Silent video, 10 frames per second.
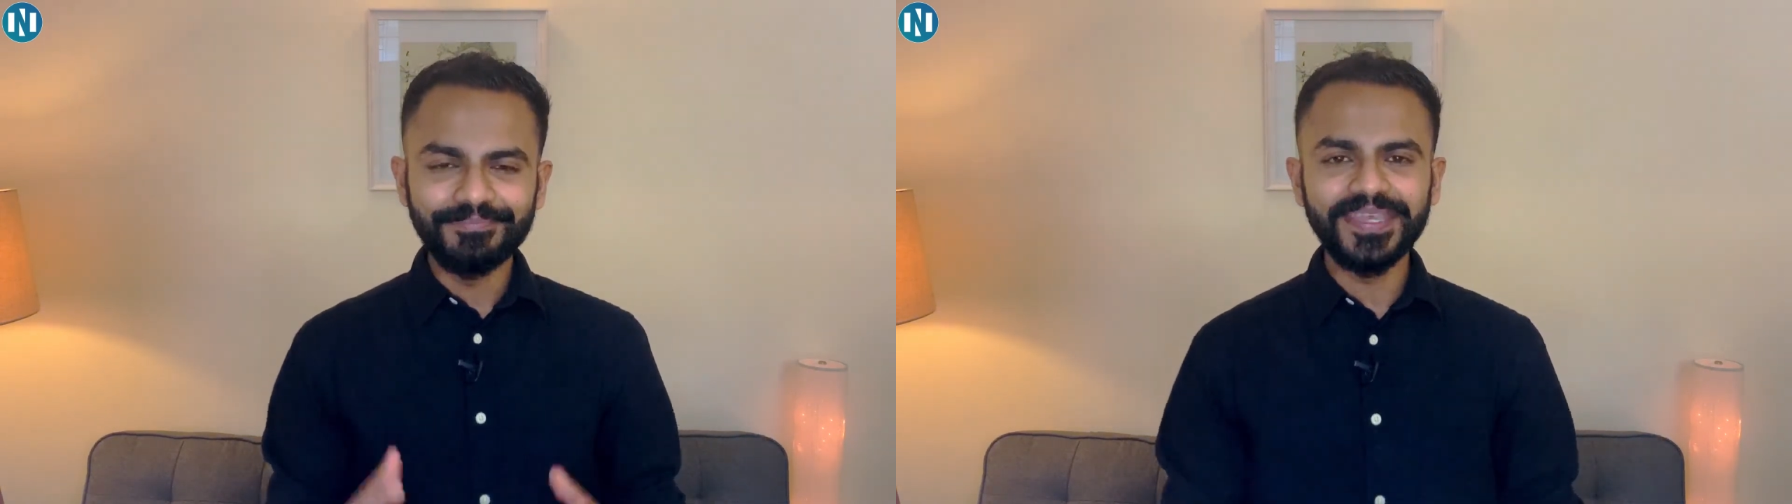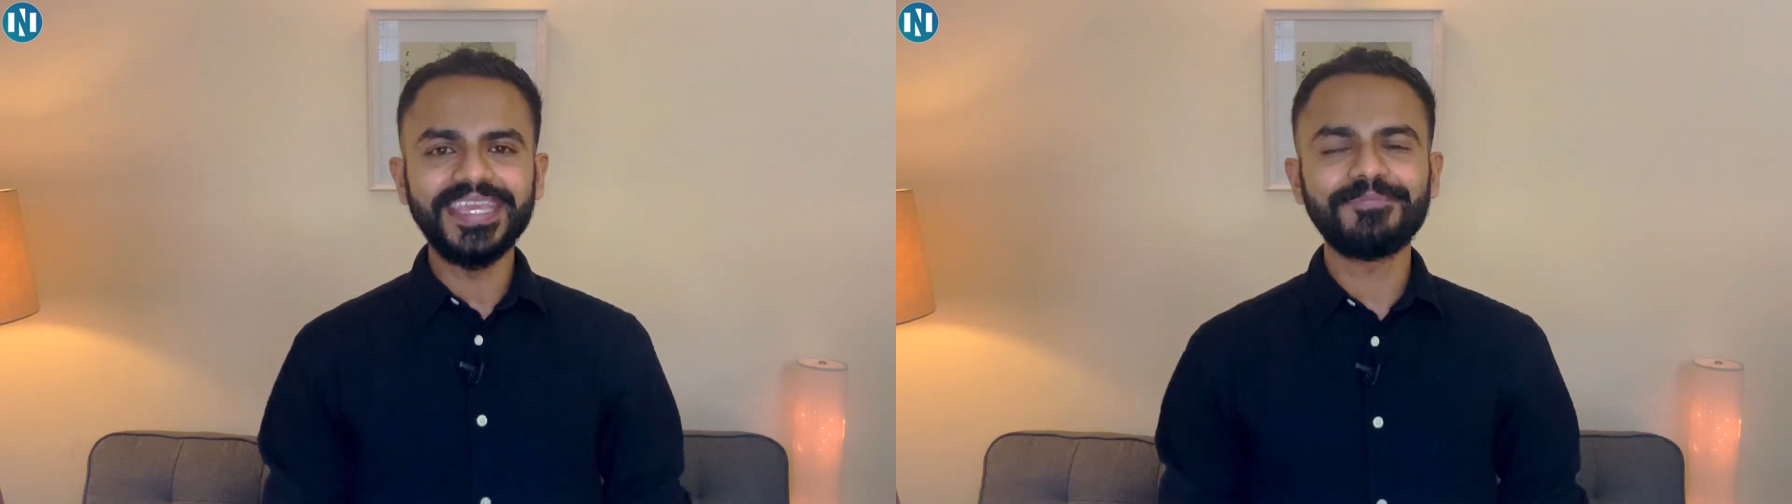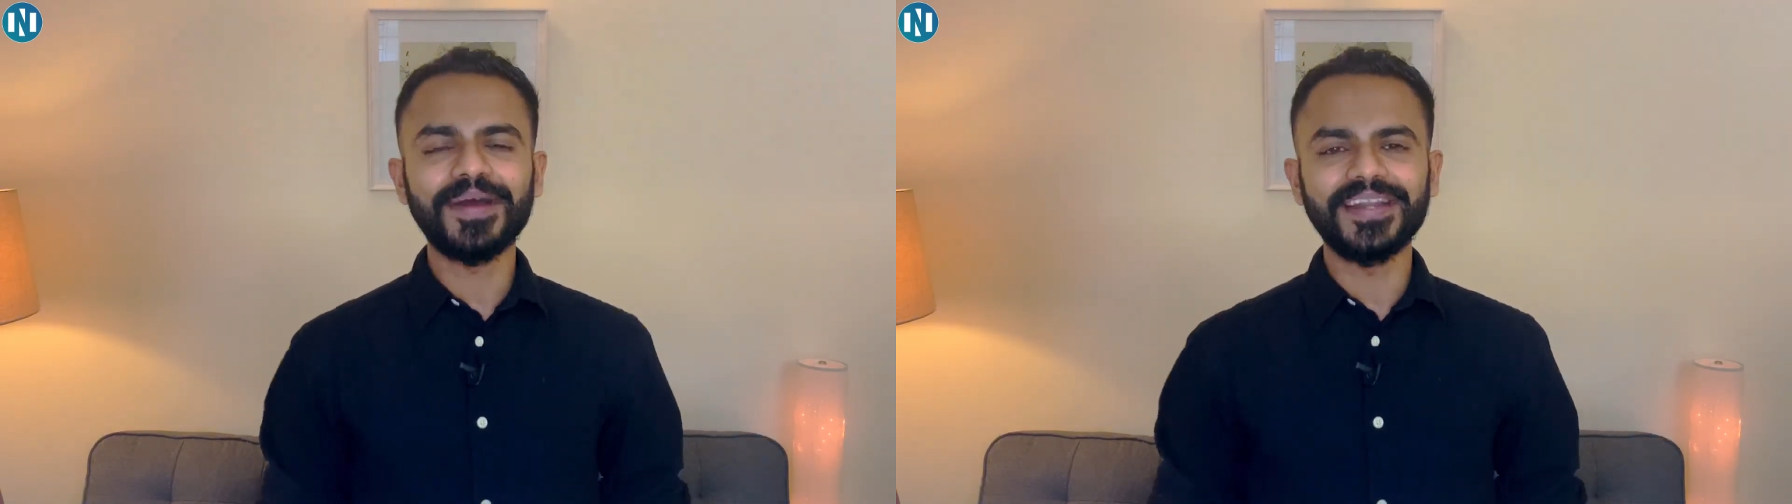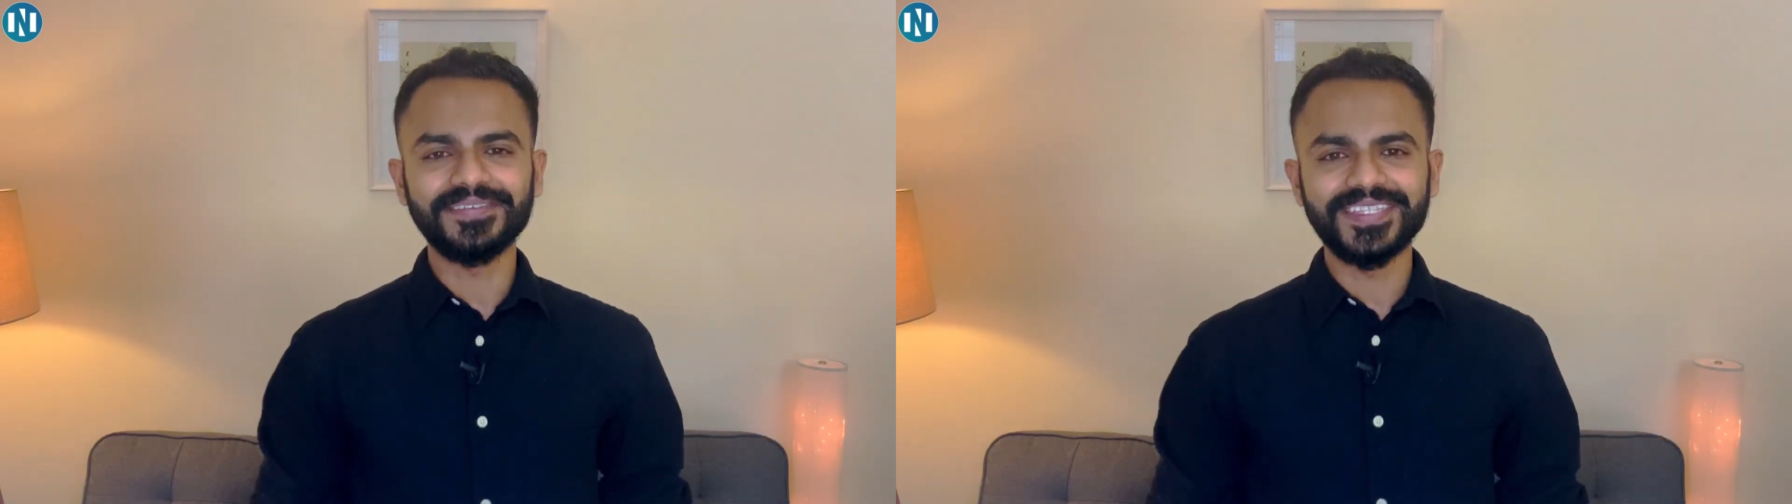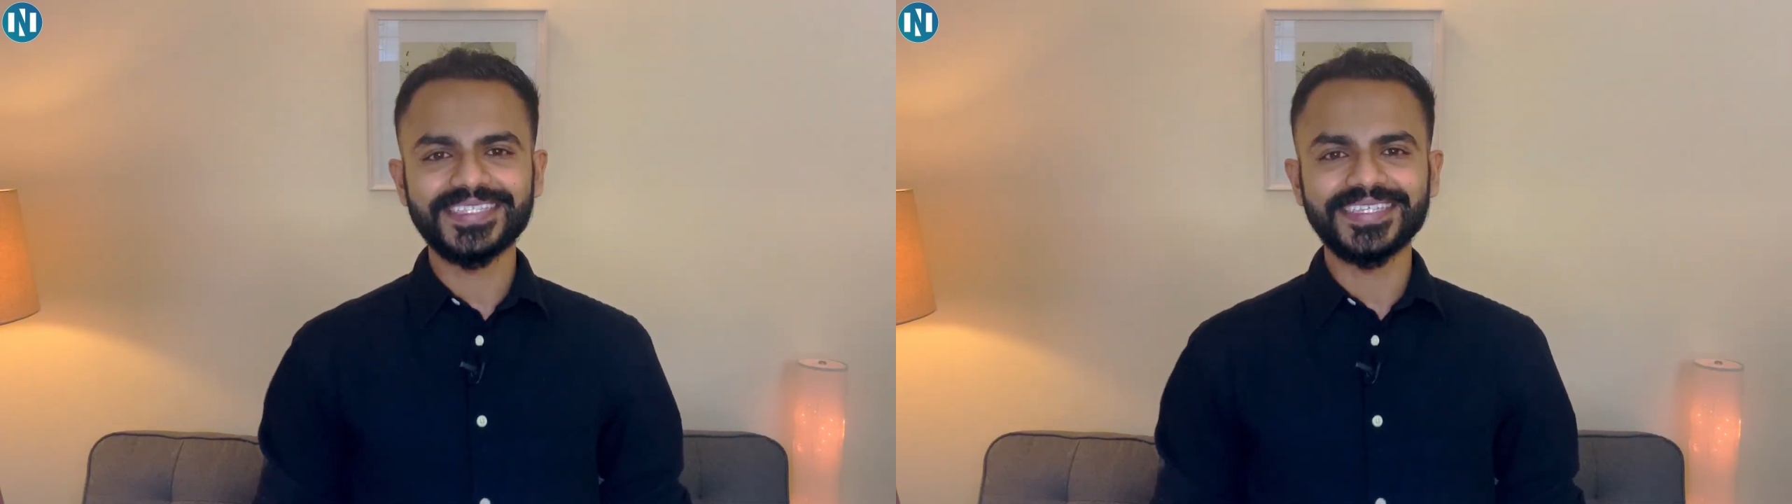being part
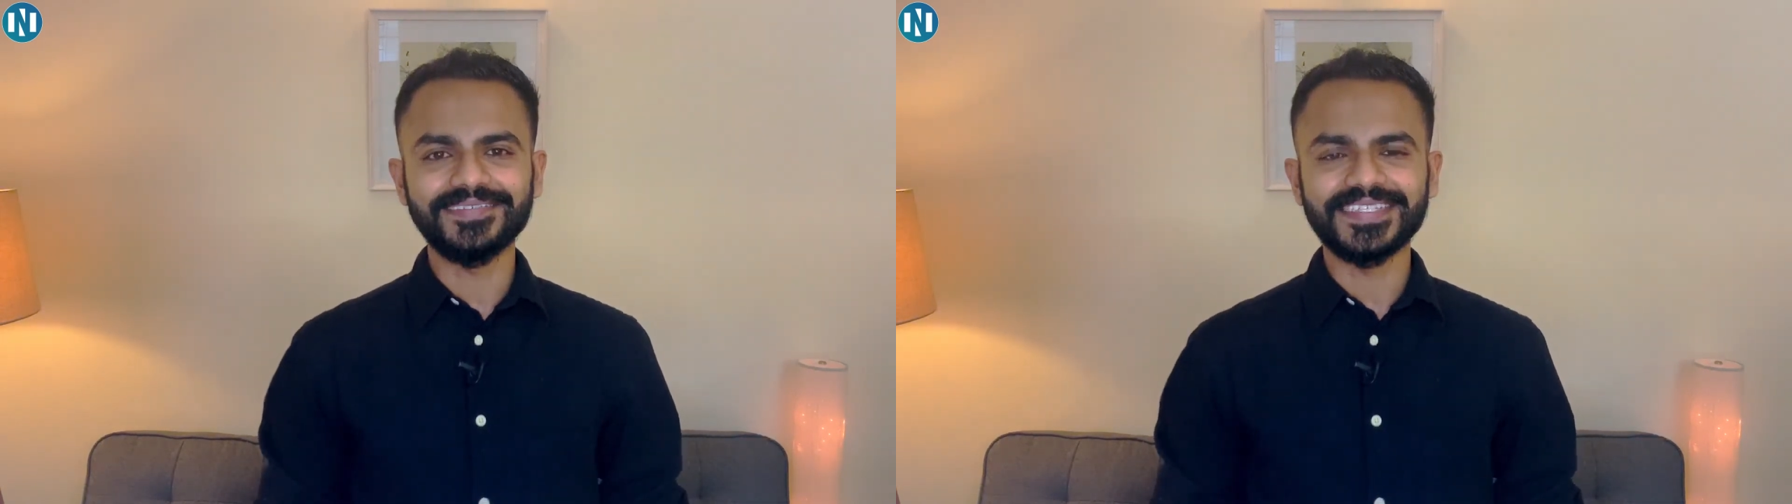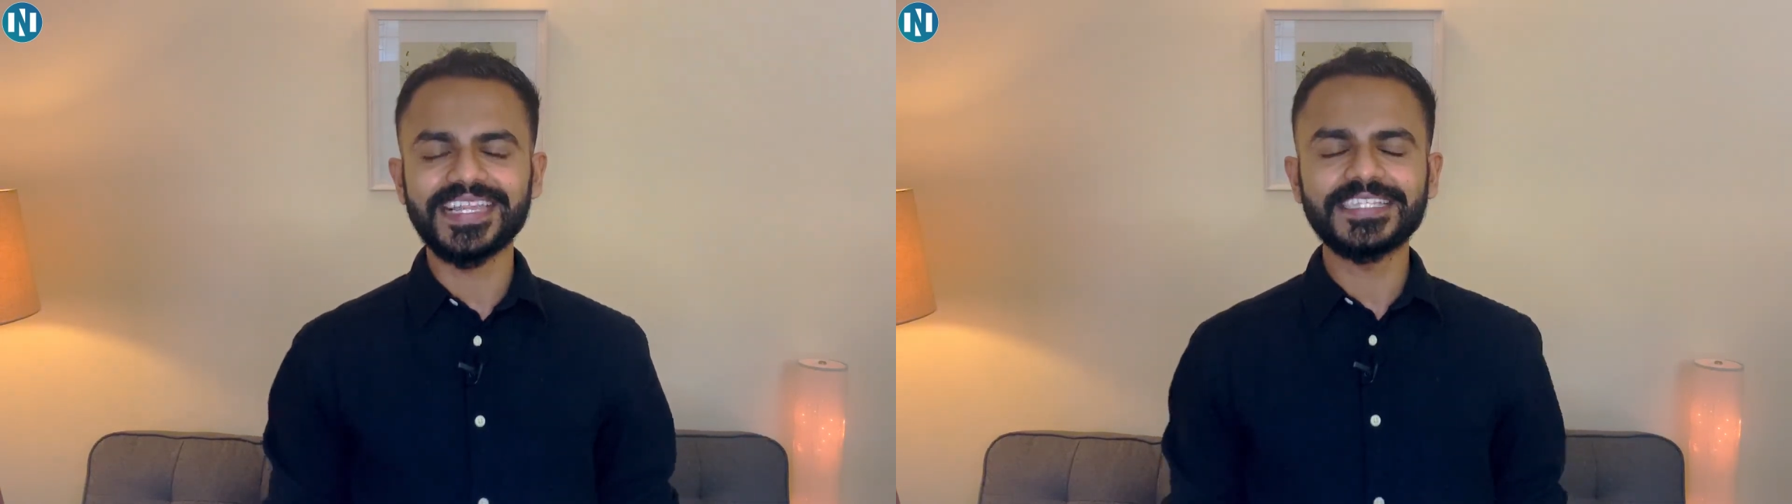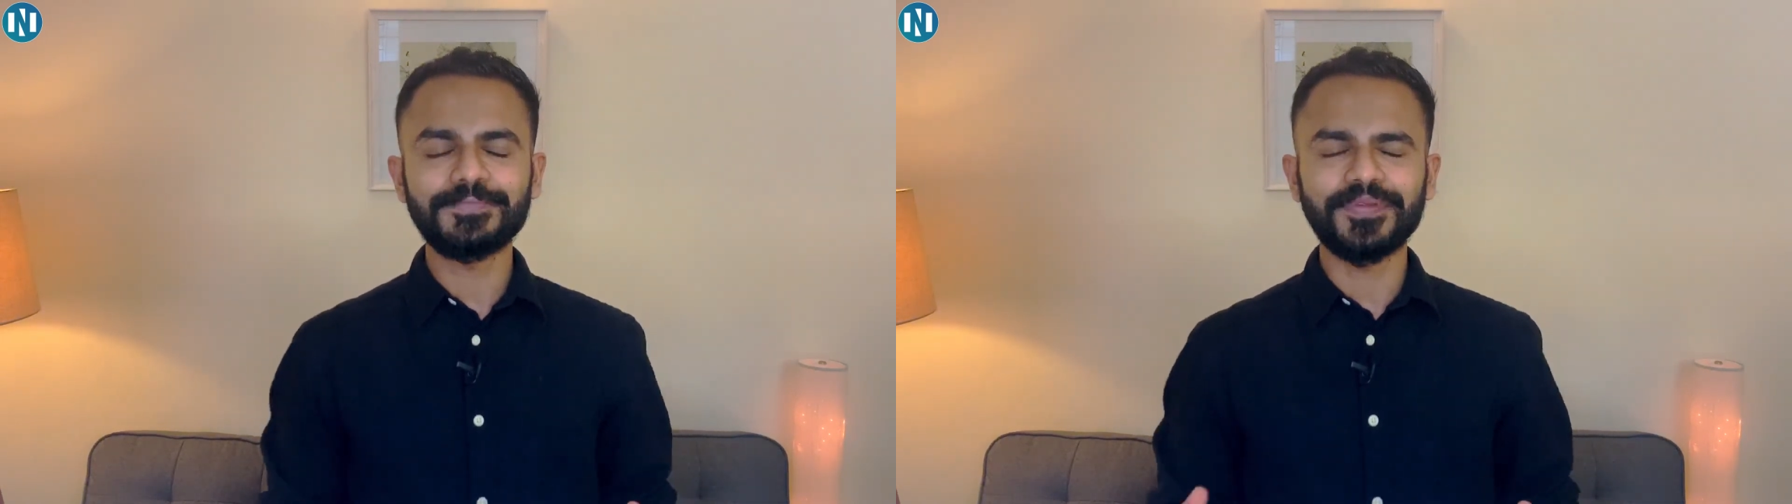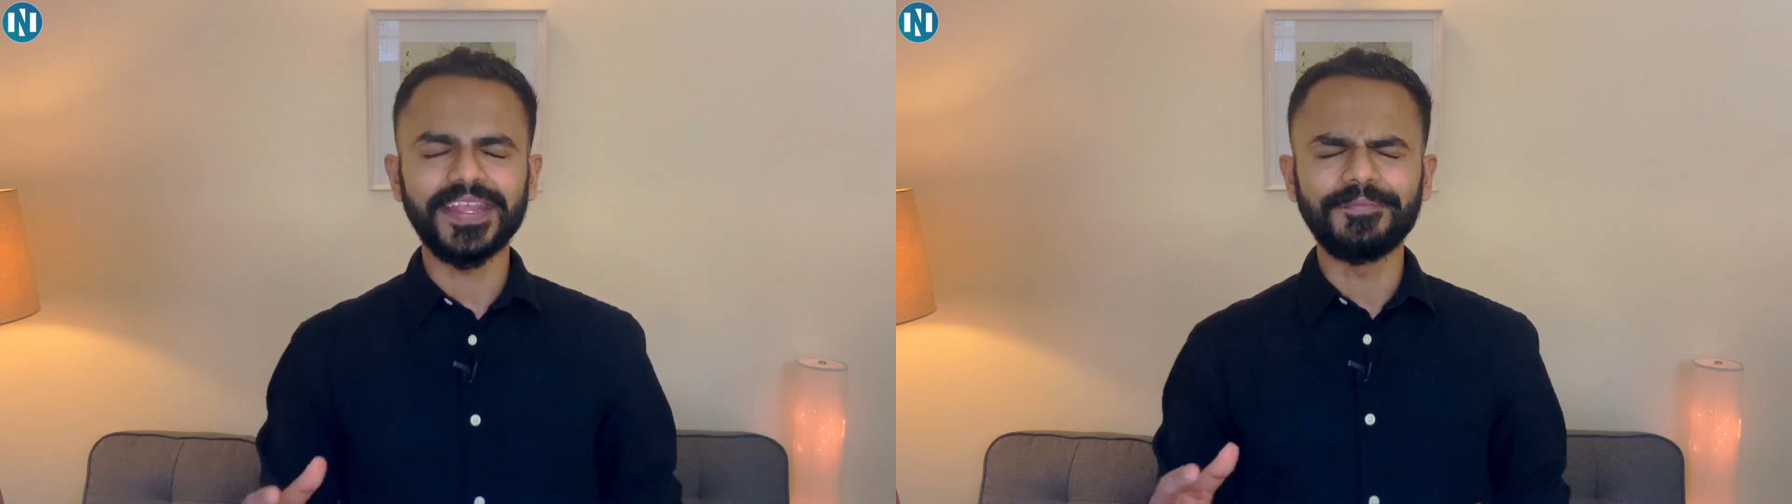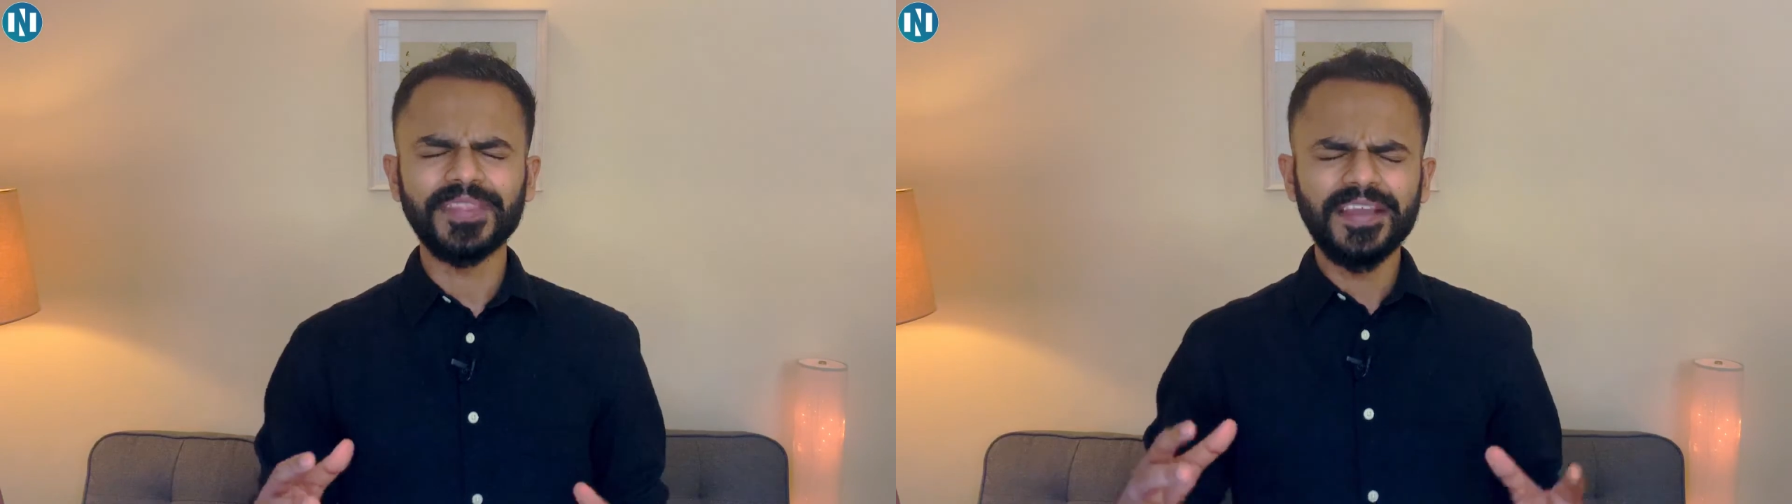of this service. Let's
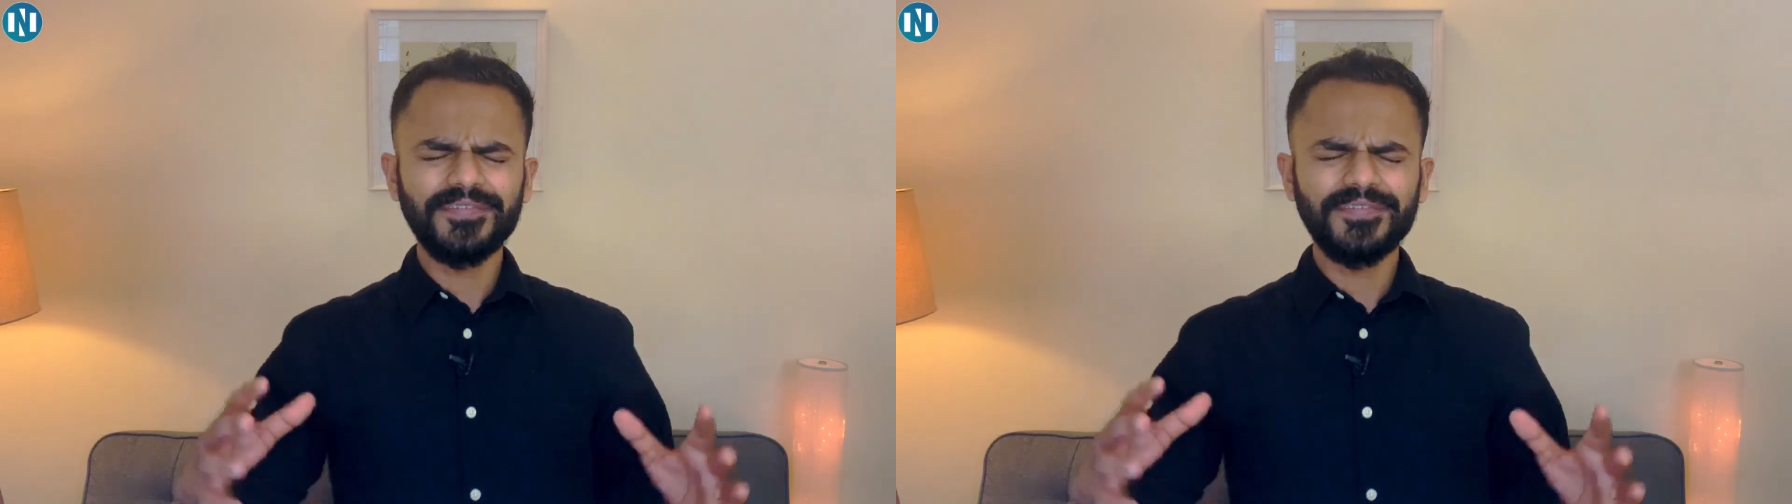pray.